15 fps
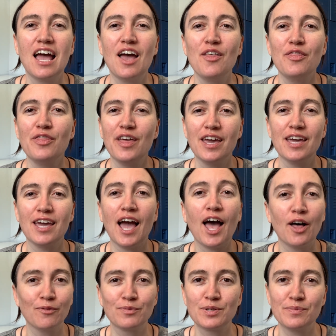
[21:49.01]
they
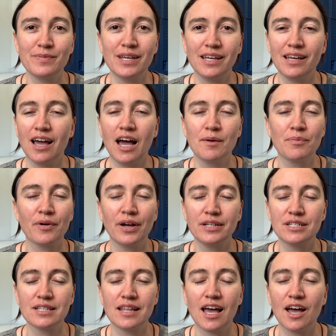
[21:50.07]
helped me. I prayed
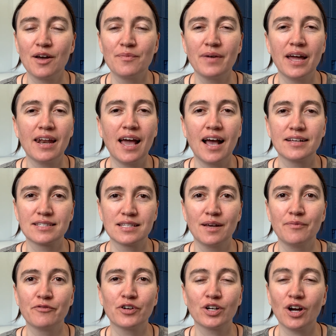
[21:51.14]
to them and asked
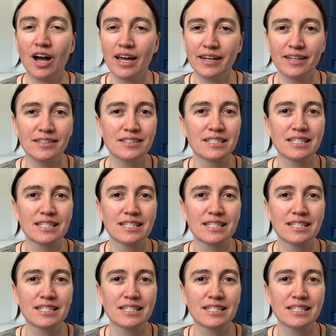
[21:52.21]
them for guidance